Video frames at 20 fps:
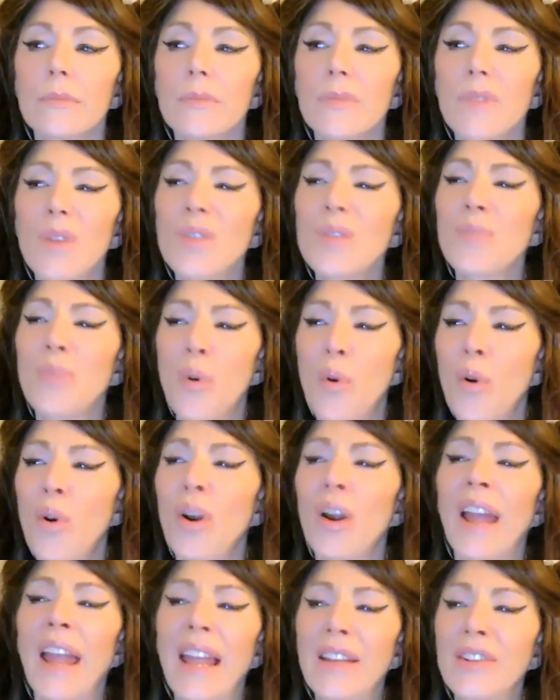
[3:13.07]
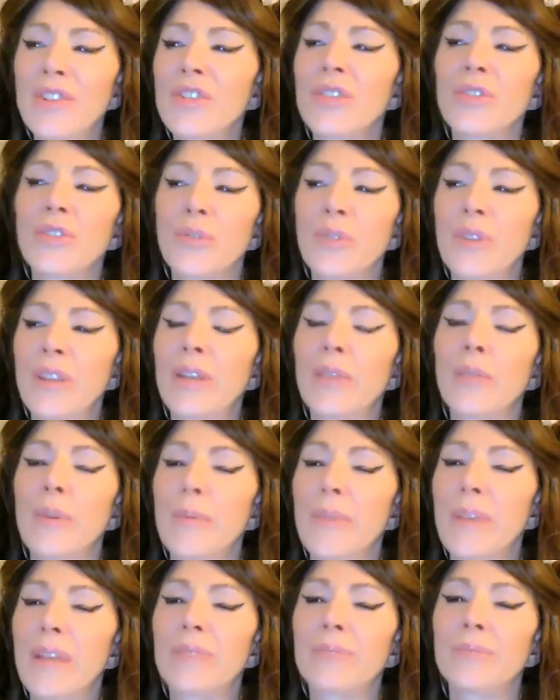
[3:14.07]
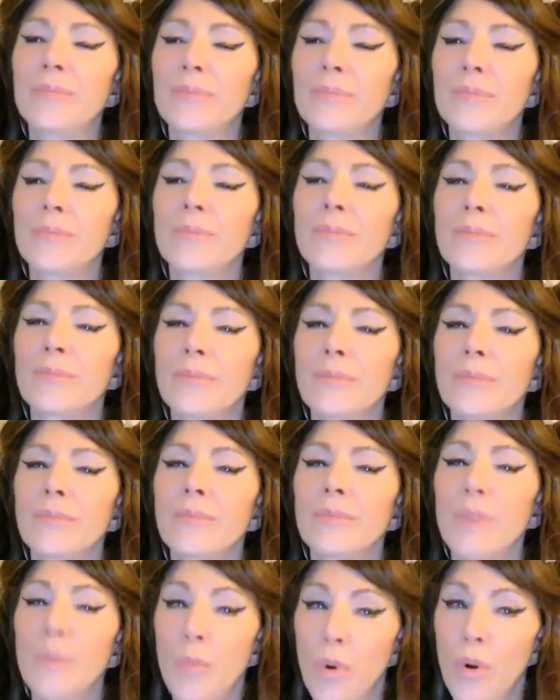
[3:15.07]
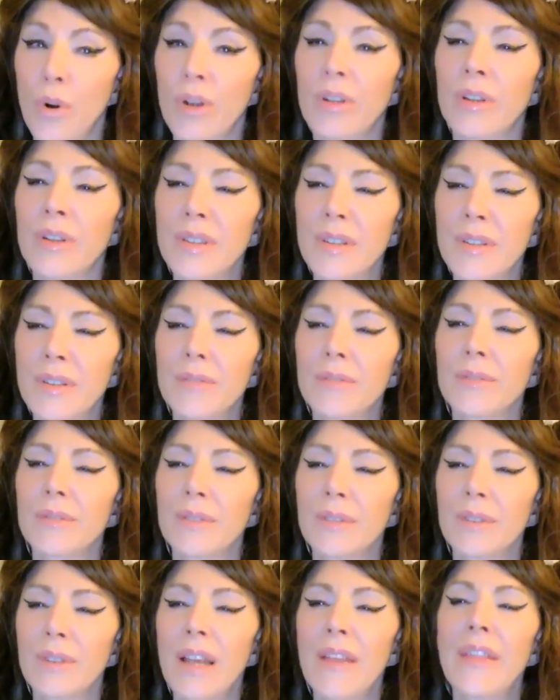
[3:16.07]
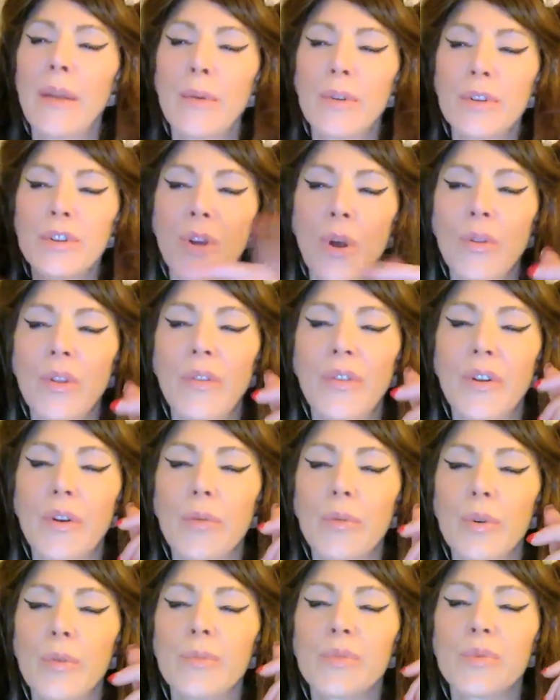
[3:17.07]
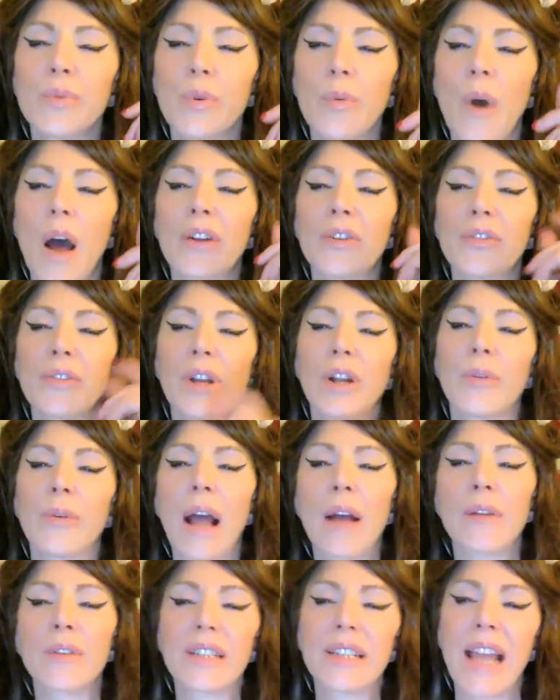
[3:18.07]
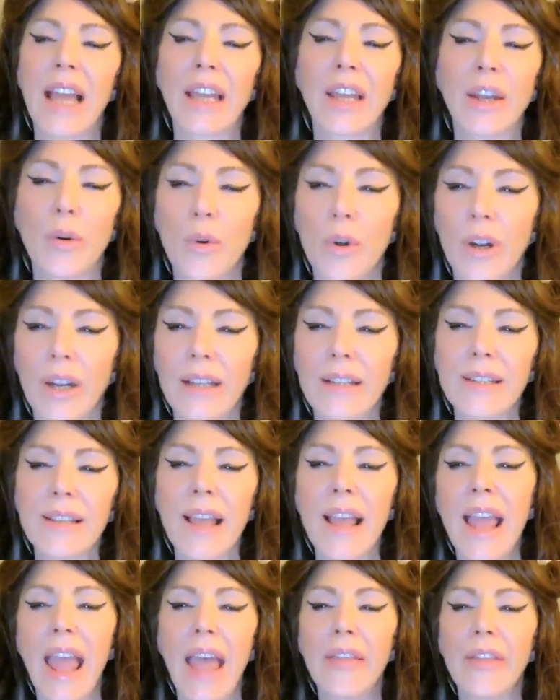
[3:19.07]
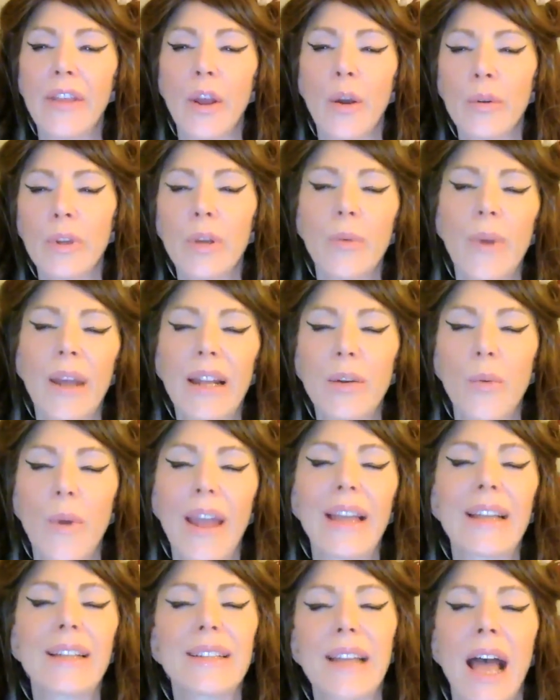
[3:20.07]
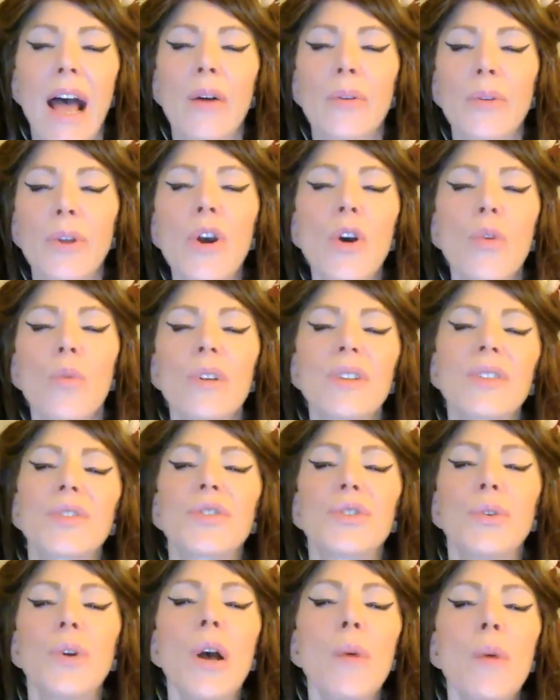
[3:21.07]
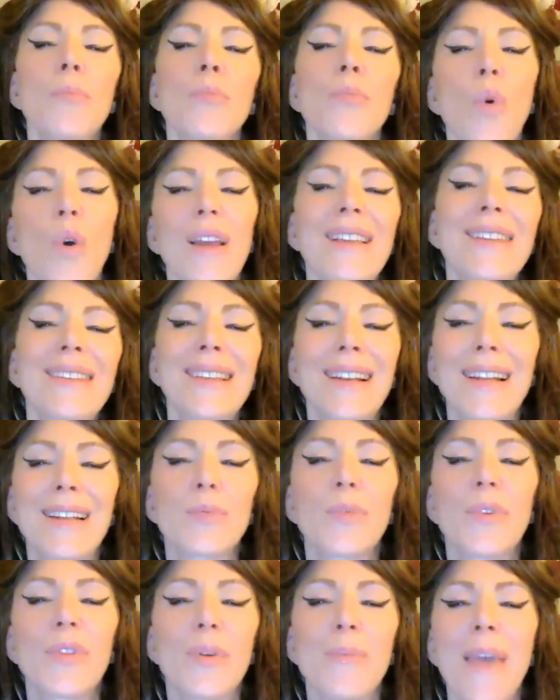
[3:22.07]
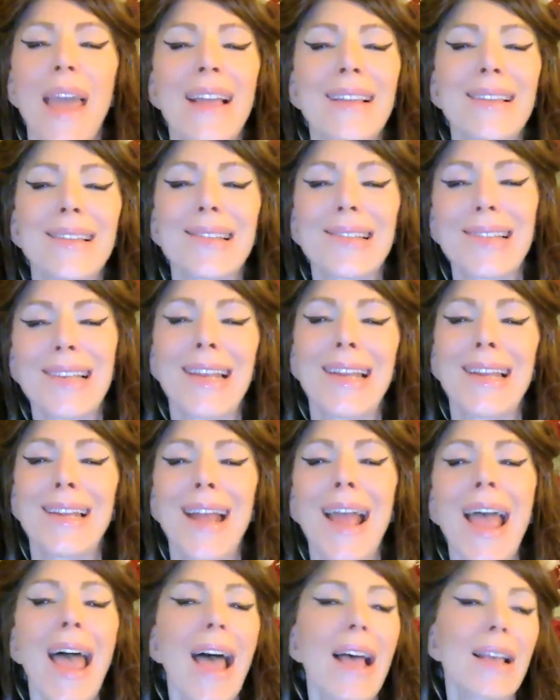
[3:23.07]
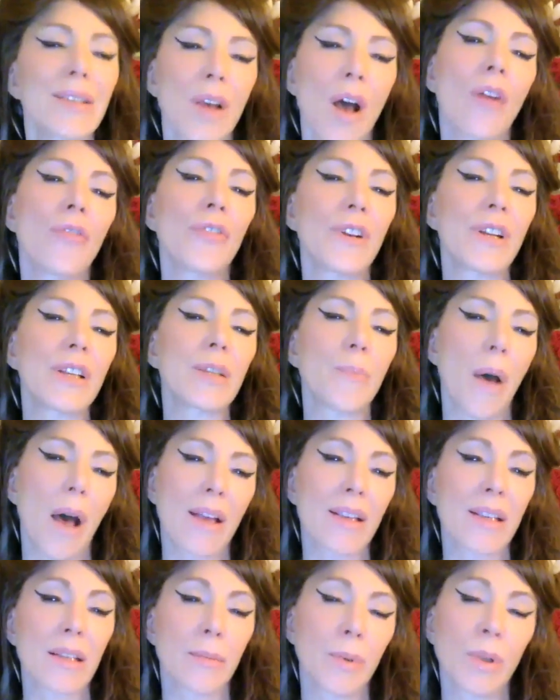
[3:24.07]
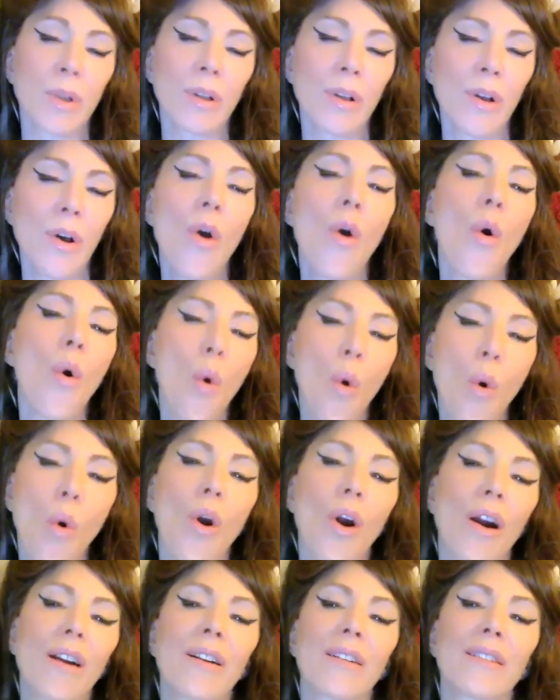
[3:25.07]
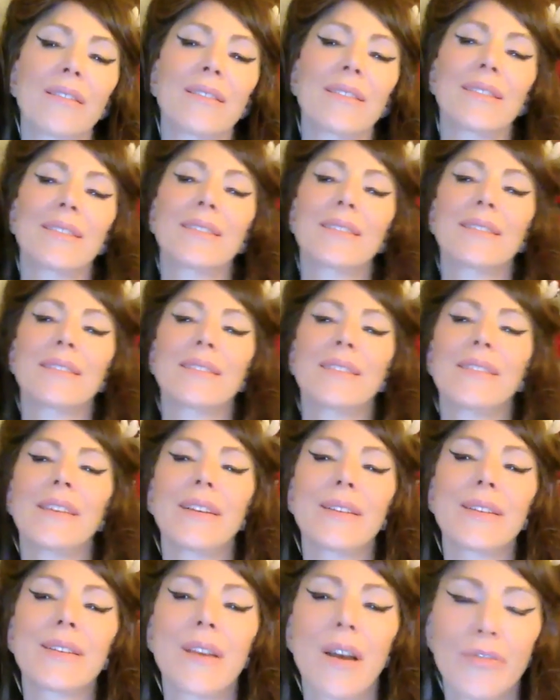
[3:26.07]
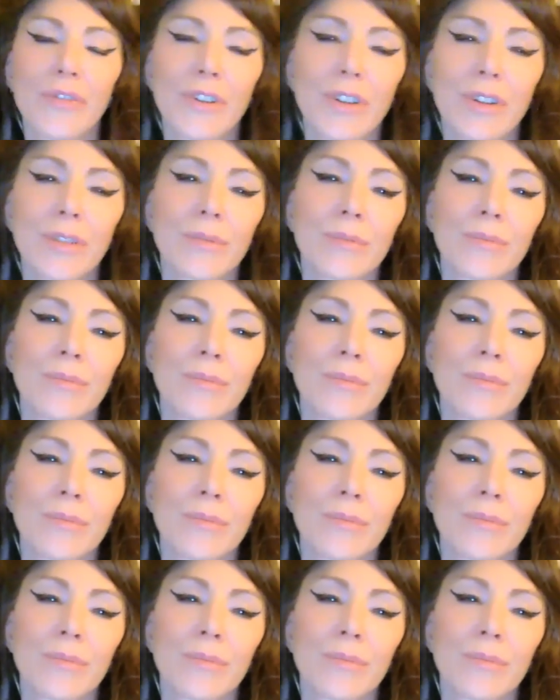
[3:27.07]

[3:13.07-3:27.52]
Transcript: Those poor ancient Greek women, the mortals, they were told that their wombs were wandering around attacking organs, and the only way to weigh it down was to moisten it with a man's seed as often as possible, or they'll suffer